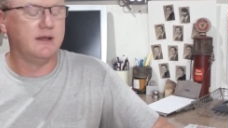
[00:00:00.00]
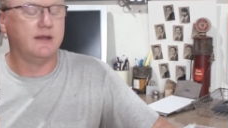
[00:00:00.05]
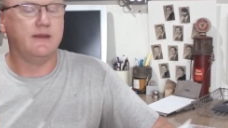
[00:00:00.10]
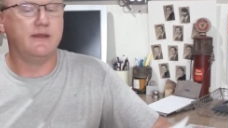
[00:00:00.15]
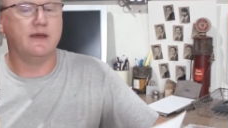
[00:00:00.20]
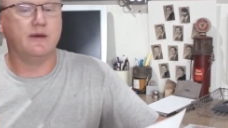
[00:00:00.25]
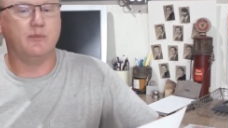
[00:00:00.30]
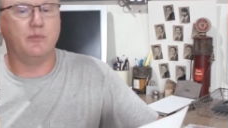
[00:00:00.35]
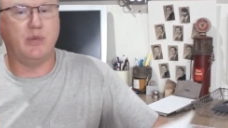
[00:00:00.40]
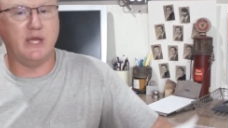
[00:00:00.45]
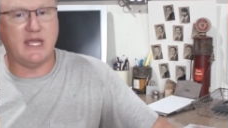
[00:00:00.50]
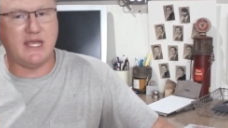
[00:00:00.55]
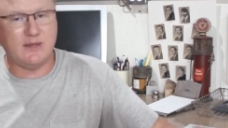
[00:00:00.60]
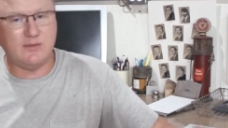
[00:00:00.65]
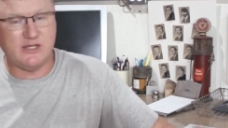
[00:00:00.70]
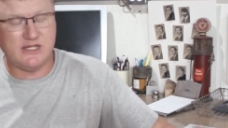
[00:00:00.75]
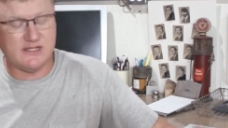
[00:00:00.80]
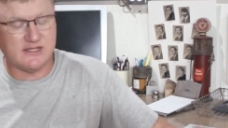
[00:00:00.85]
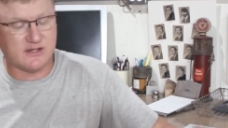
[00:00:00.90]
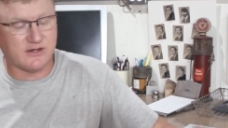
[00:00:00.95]
The
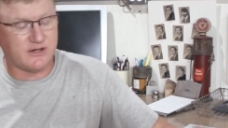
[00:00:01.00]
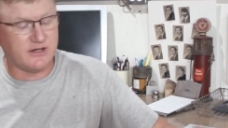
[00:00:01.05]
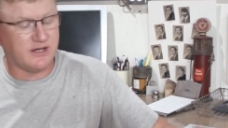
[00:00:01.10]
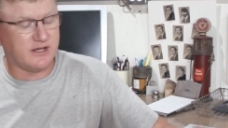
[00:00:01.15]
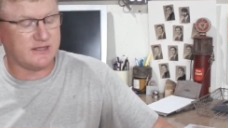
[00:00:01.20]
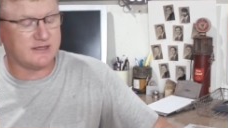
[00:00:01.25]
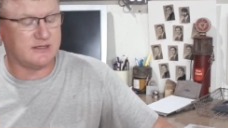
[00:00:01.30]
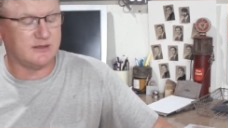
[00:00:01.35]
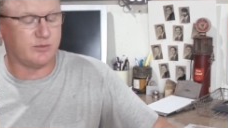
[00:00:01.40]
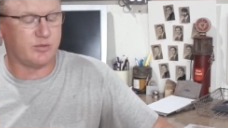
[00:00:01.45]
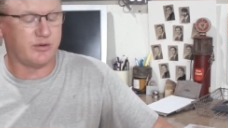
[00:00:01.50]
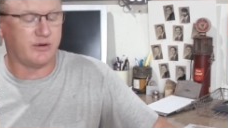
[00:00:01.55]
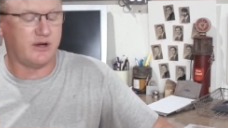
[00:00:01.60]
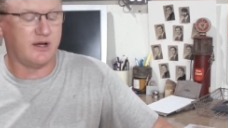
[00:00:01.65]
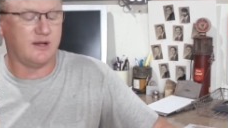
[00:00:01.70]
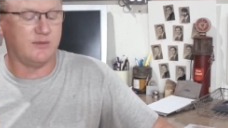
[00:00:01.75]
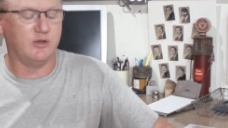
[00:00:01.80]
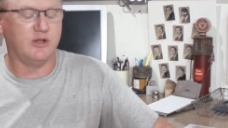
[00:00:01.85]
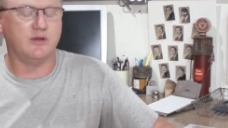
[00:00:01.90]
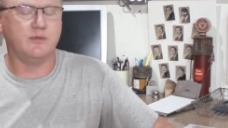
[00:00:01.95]
babies are not the
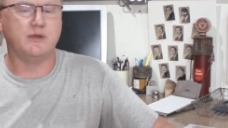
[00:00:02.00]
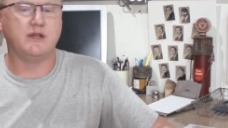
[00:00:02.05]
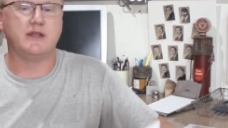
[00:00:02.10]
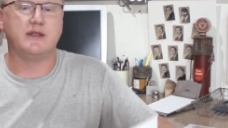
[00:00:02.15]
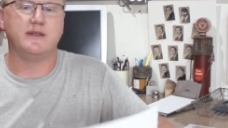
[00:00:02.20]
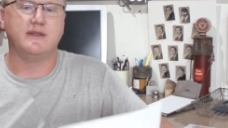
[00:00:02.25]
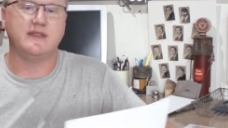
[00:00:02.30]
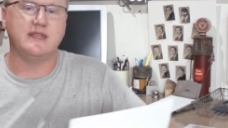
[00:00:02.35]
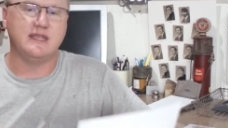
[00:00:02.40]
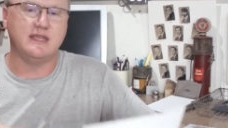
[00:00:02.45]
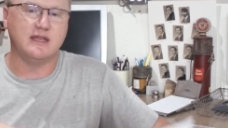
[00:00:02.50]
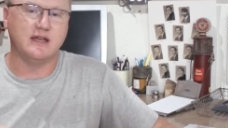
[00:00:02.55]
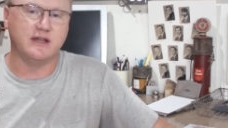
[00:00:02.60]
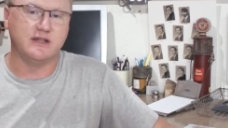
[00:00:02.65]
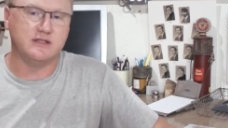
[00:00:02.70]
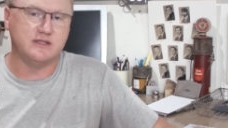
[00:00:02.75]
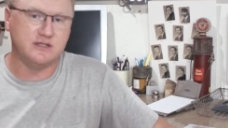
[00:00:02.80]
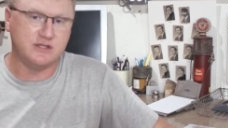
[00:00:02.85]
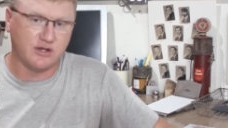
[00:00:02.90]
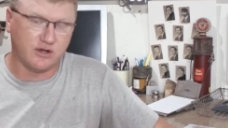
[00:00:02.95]
problem, the
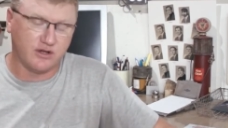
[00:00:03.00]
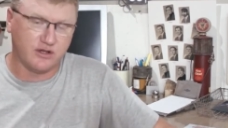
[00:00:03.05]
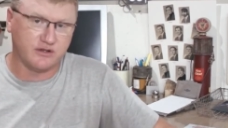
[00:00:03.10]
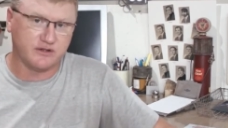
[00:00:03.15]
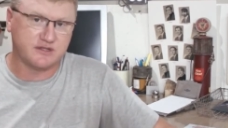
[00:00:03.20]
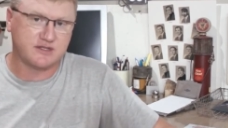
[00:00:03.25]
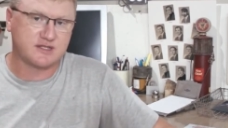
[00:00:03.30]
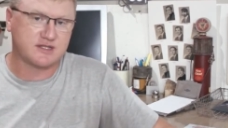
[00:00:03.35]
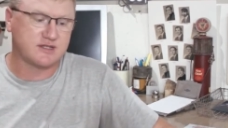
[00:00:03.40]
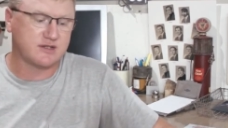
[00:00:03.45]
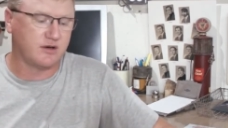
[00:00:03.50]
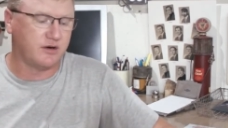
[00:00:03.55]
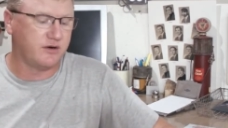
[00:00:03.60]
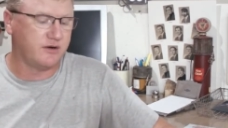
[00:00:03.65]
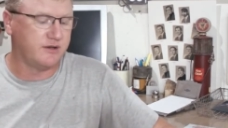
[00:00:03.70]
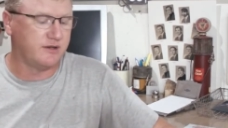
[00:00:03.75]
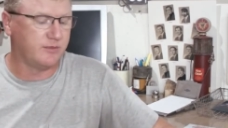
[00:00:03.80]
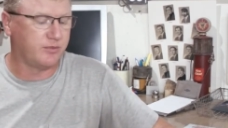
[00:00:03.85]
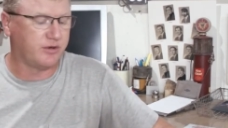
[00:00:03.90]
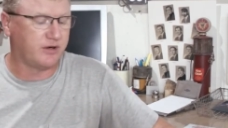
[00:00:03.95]
adults
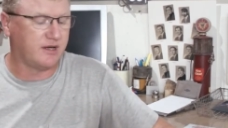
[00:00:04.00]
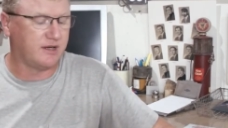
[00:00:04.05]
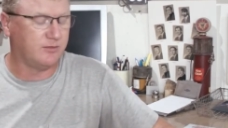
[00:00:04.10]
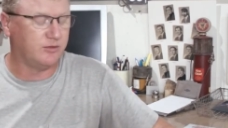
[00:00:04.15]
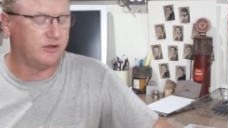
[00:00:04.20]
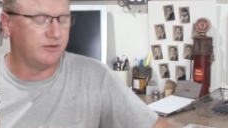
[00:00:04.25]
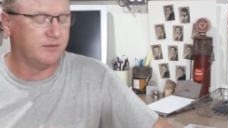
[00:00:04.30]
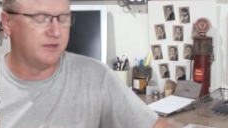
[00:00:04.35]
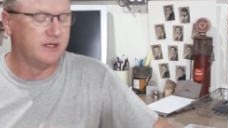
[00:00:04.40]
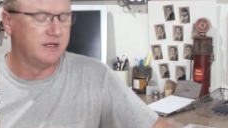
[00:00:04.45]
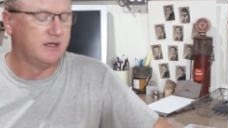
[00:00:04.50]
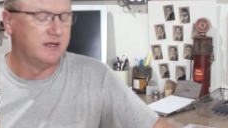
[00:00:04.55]
are the problem.